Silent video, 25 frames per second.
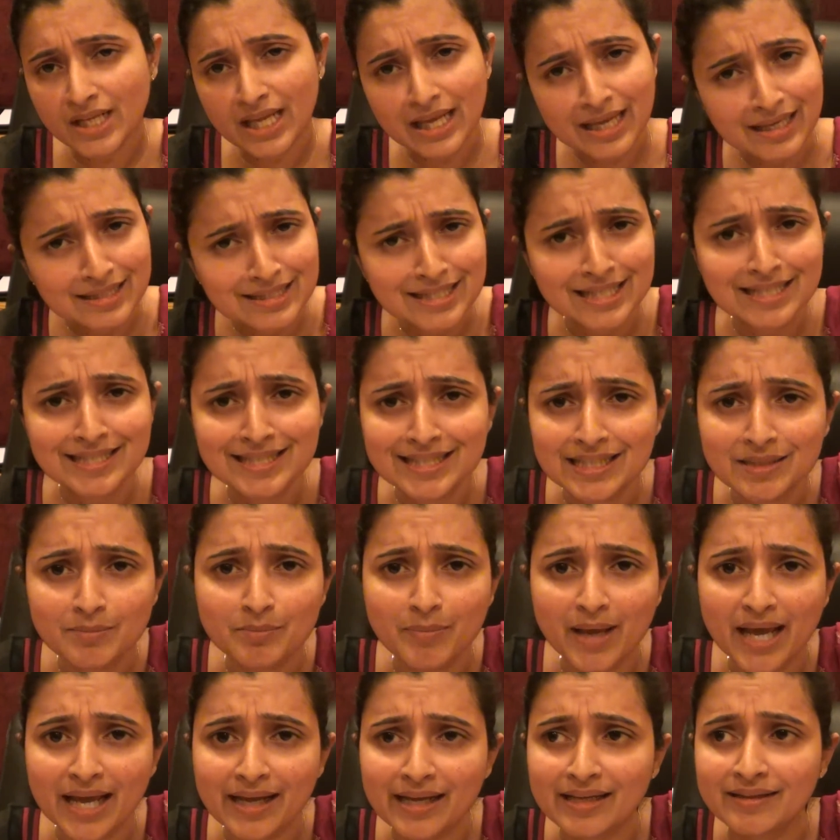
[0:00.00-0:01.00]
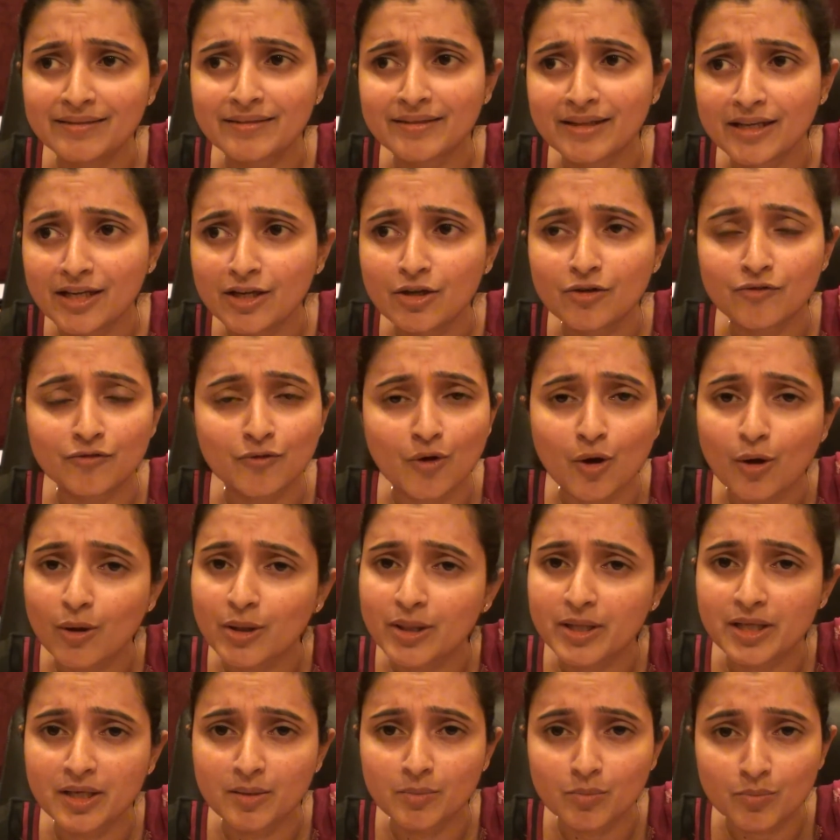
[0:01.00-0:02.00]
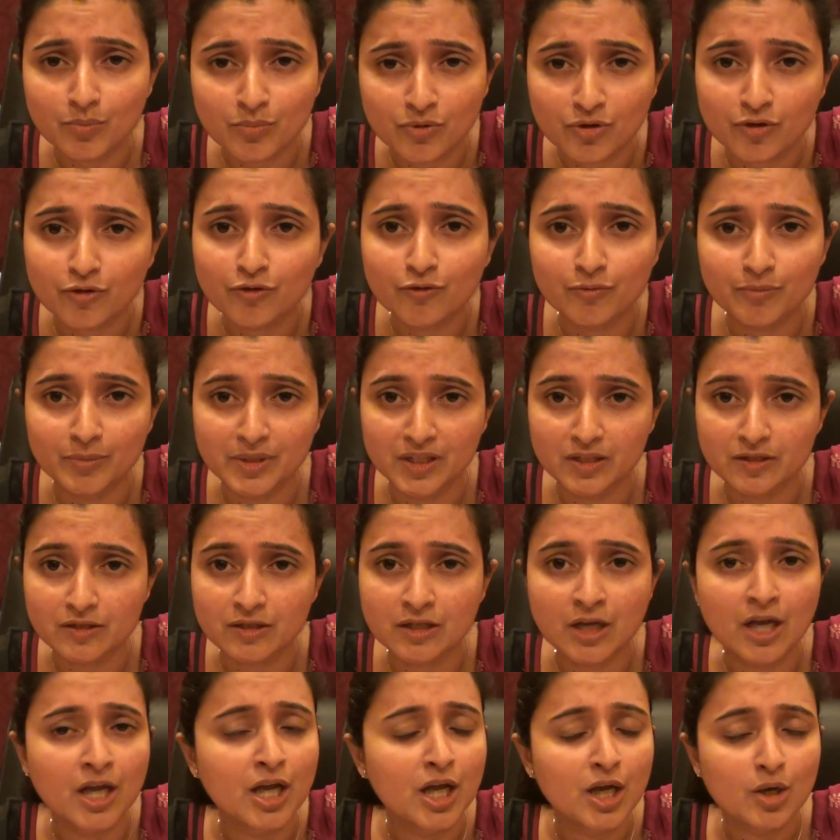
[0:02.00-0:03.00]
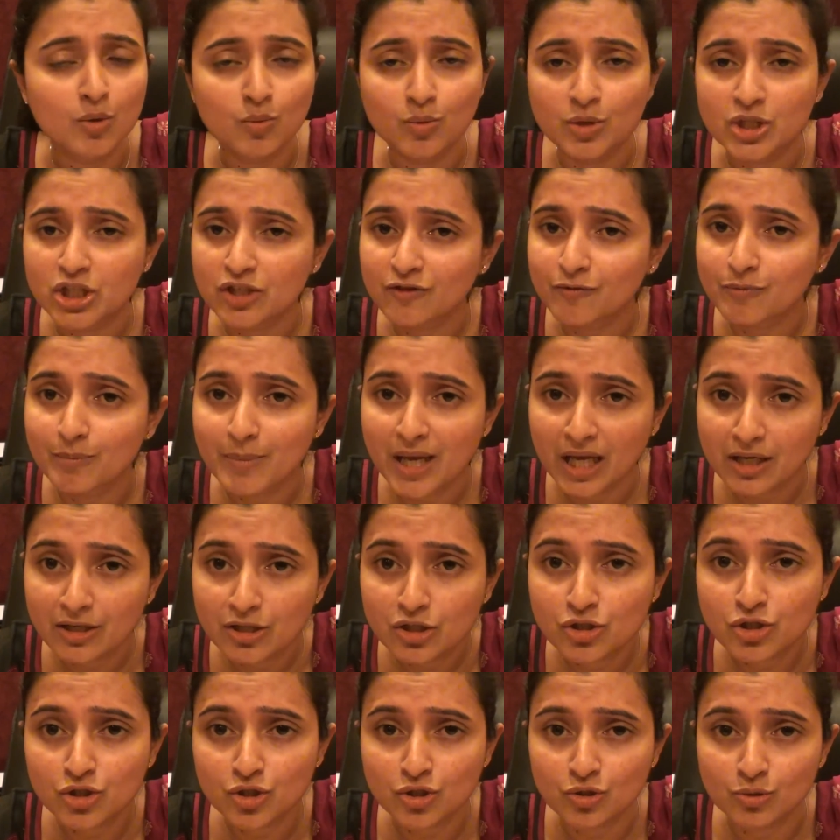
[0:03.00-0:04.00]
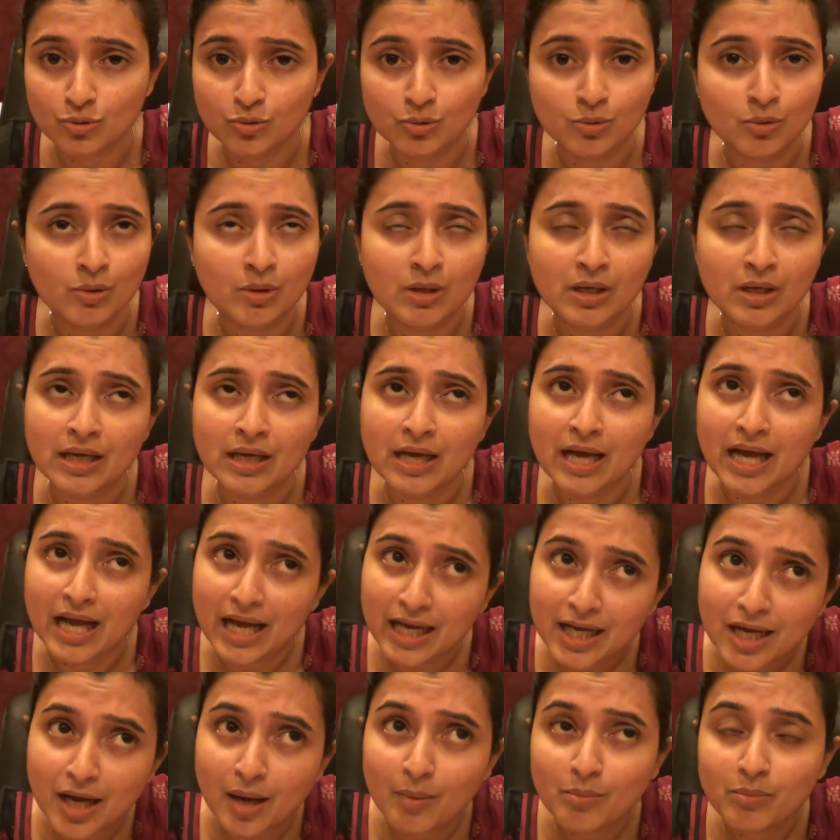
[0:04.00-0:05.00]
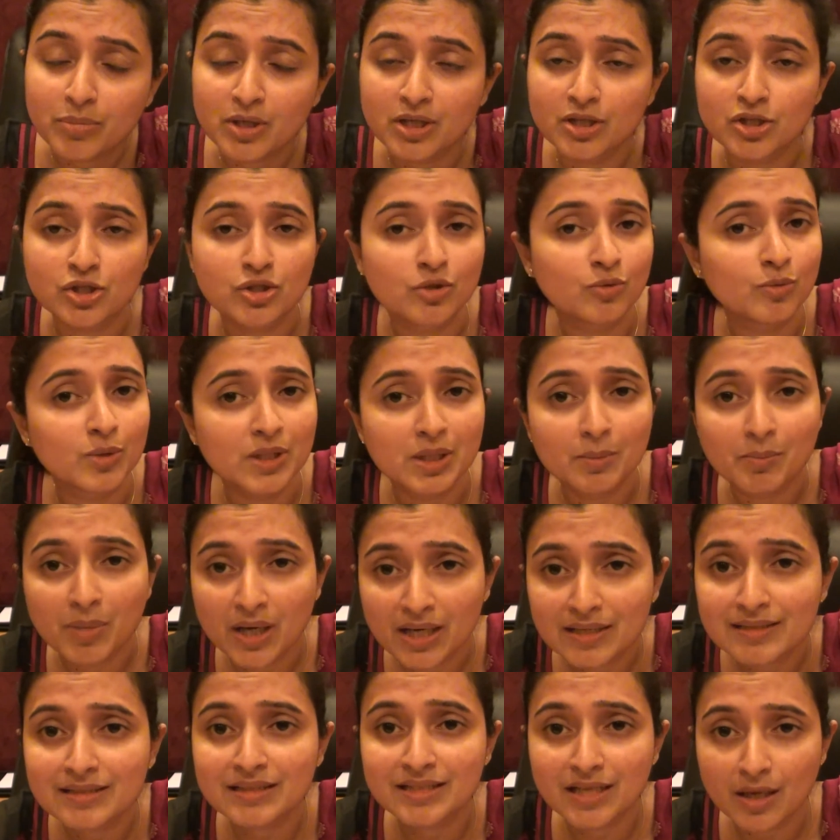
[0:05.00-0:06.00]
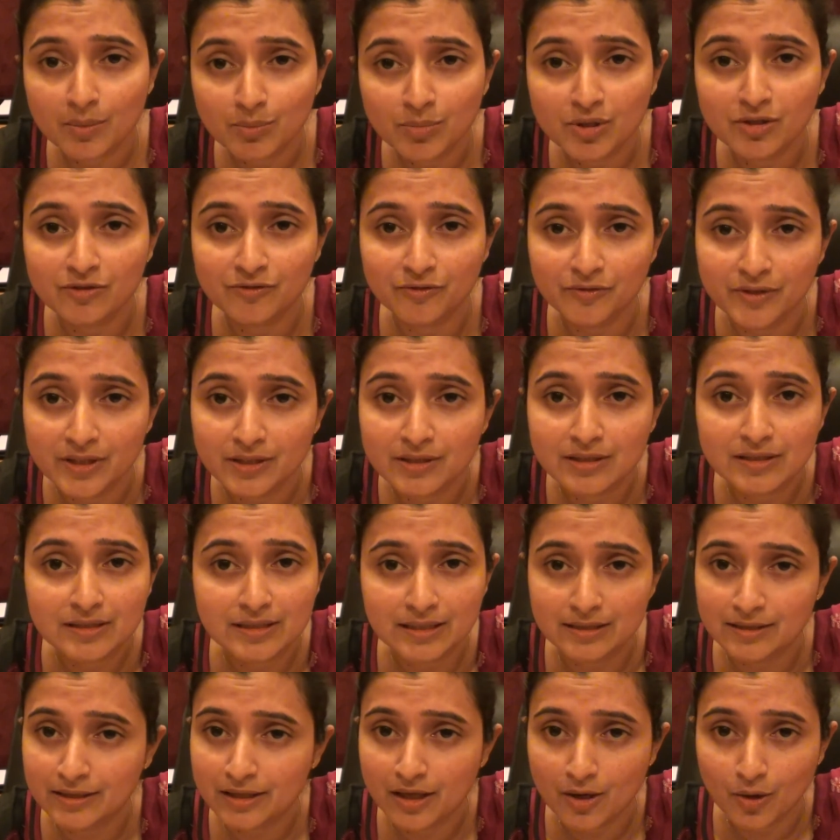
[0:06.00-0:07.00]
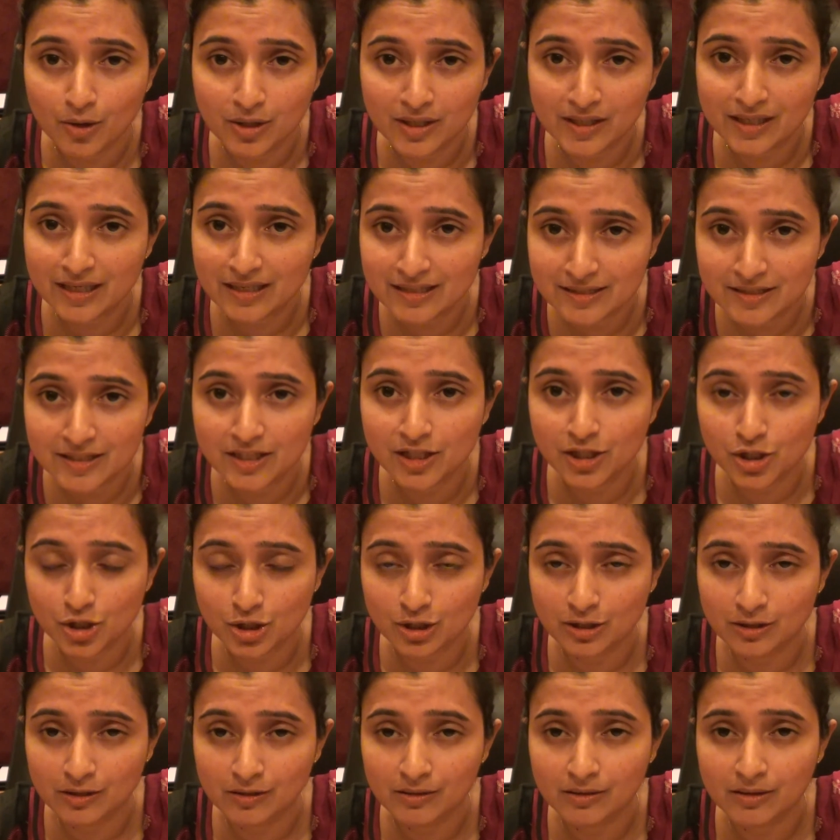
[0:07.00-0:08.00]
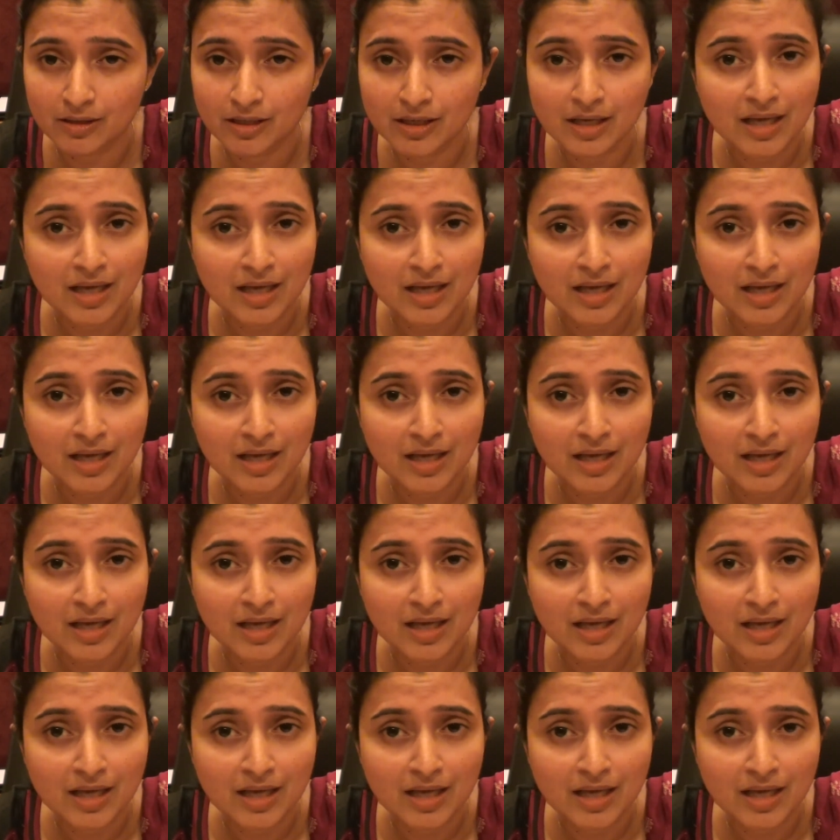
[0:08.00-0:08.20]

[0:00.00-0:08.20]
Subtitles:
As I sit back and think of all the improvements which I've managed to accomplish over the past couple of years in the organization,